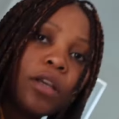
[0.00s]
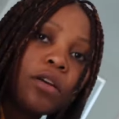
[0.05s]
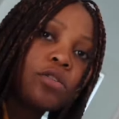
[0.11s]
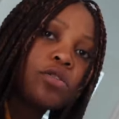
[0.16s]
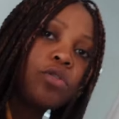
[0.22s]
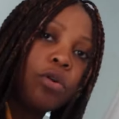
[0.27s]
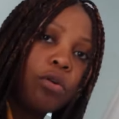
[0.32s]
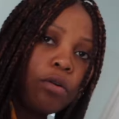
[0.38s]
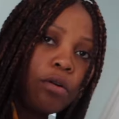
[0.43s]

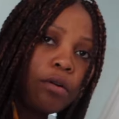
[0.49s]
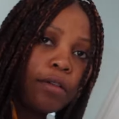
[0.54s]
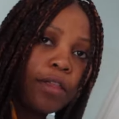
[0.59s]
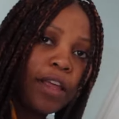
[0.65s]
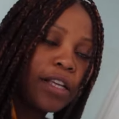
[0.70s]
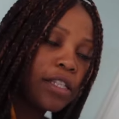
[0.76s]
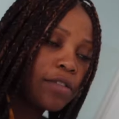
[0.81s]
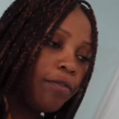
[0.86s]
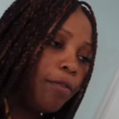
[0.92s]
So
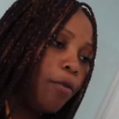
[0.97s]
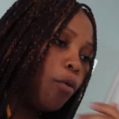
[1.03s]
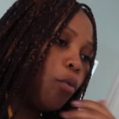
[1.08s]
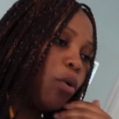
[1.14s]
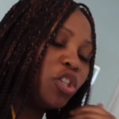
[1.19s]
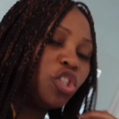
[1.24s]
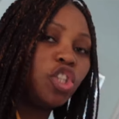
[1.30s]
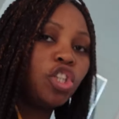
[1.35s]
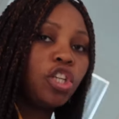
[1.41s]
thanks for
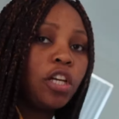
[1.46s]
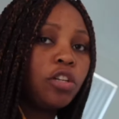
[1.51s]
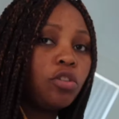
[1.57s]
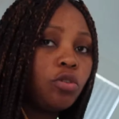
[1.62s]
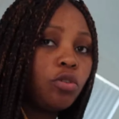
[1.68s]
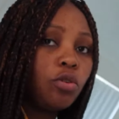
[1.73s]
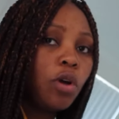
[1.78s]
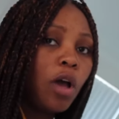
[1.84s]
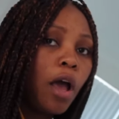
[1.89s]
watching, and
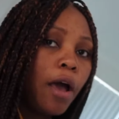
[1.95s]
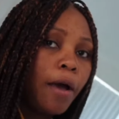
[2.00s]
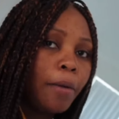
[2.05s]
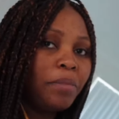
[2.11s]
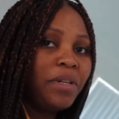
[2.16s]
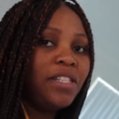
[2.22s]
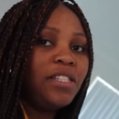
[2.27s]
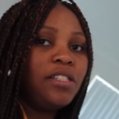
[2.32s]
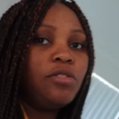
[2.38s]

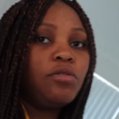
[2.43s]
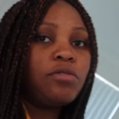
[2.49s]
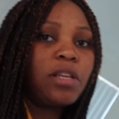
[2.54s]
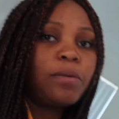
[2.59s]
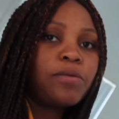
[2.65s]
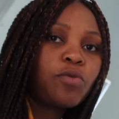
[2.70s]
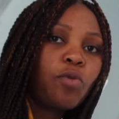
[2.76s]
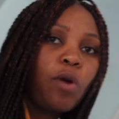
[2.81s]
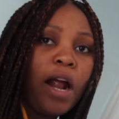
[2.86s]
please do
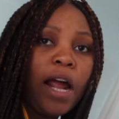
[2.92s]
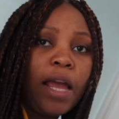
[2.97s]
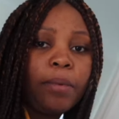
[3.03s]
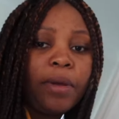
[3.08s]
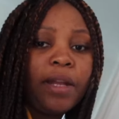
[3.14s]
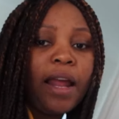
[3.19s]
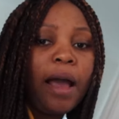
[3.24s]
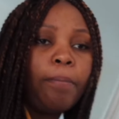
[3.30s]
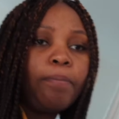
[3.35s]
subscribe,
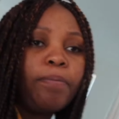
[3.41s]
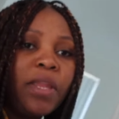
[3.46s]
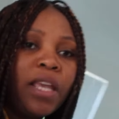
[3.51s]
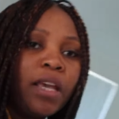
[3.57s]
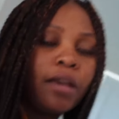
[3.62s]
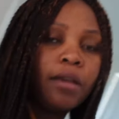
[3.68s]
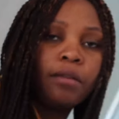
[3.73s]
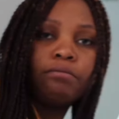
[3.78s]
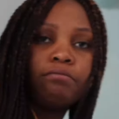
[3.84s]
and
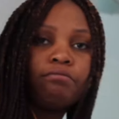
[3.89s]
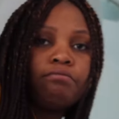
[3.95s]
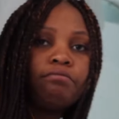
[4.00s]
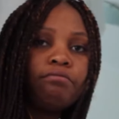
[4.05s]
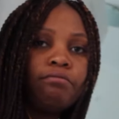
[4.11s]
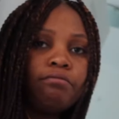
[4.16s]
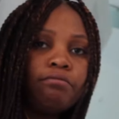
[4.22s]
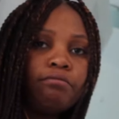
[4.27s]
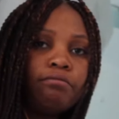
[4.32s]

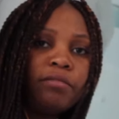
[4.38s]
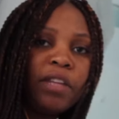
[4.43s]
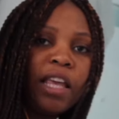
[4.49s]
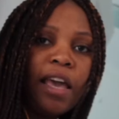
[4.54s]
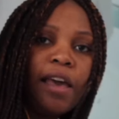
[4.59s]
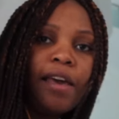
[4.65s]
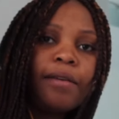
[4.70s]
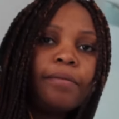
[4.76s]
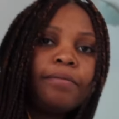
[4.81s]

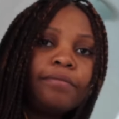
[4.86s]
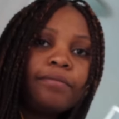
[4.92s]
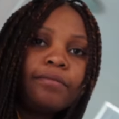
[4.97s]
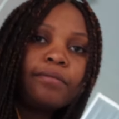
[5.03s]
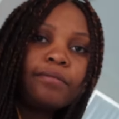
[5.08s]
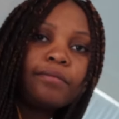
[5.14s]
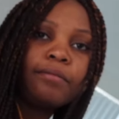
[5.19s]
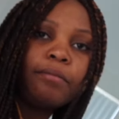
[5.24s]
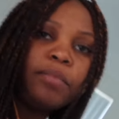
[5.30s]
yeah,
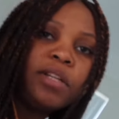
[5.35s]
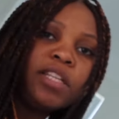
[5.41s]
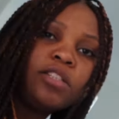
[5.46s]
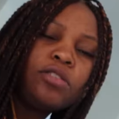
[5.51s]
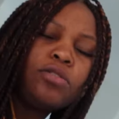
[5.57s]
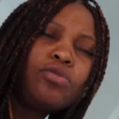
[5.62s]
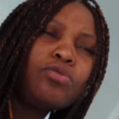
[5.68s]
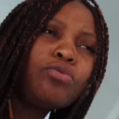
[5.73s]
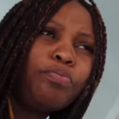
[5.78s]

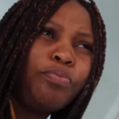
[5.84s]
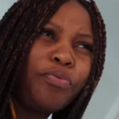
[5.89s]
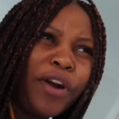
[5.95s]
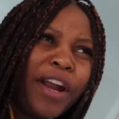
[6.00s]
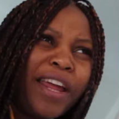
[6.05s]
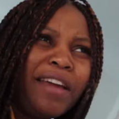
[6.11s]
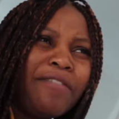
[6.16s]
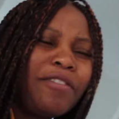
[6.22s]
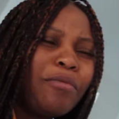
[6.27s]
please do
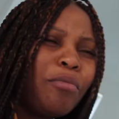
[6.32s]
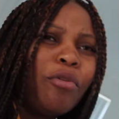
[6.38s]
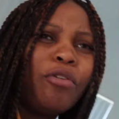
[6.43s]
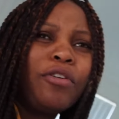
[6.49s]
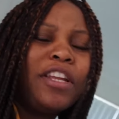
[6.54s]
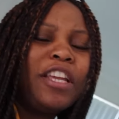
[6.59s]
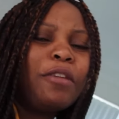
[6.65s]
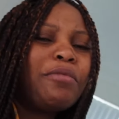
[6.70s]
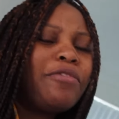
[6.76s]
pray every
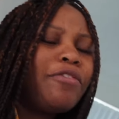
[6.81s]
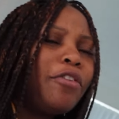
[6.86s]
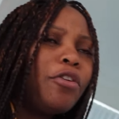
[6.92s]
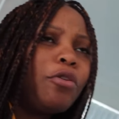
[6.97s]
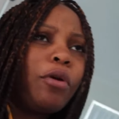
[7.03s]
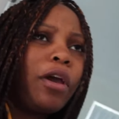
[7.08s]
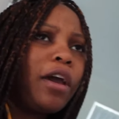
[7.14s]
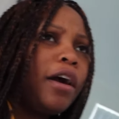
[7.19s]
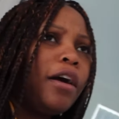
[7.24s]
morning before
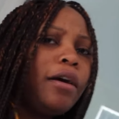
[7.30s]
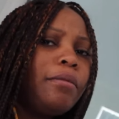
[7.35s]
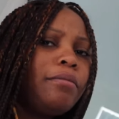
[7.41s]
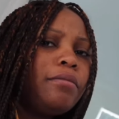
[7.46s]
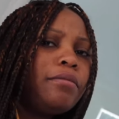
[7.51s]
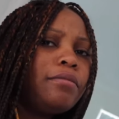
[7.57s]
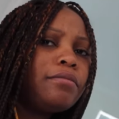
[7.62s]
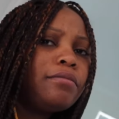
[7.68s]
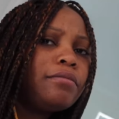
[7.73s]
you wake up.
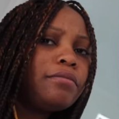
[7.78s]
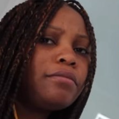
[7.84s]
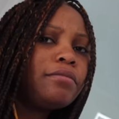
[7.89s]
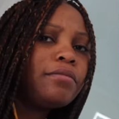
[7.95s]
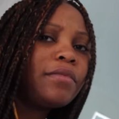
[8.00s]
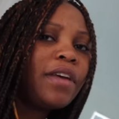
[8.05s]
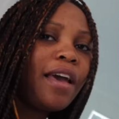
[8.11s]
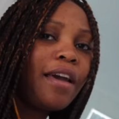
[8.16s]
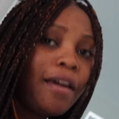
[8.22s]

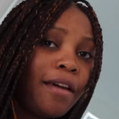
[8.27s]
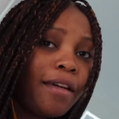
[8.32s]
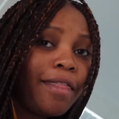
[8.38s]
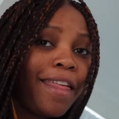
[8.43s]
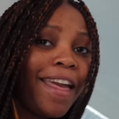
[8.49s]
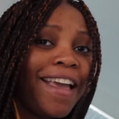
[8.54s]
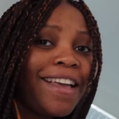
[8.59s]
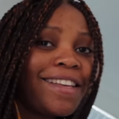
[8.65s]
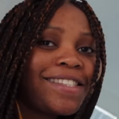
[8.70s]

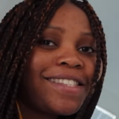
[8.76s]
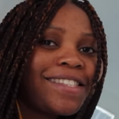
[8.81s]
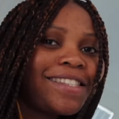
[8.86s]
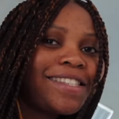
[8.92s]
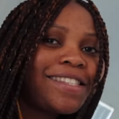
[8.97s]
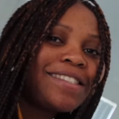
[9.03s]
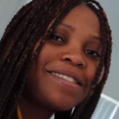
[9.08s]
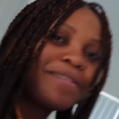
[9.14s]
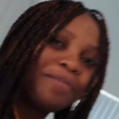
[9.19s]

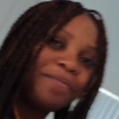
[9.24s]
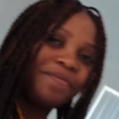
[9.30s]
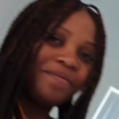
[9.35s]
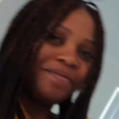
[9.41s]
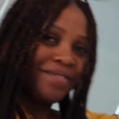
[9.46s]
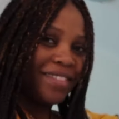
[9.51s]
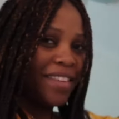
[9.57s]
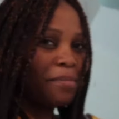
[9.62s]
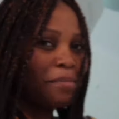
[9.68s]
Thanks.
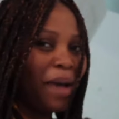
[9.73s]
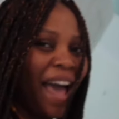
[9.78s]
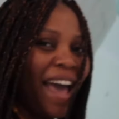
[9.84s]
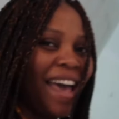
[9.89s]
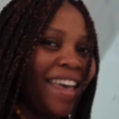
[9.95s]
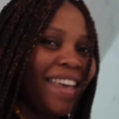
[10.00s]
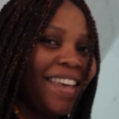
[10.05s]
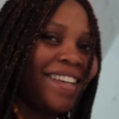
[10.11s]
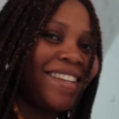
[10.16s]

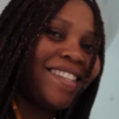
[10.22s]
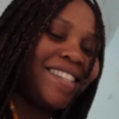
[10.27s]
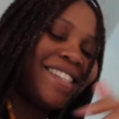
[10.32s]
Bye.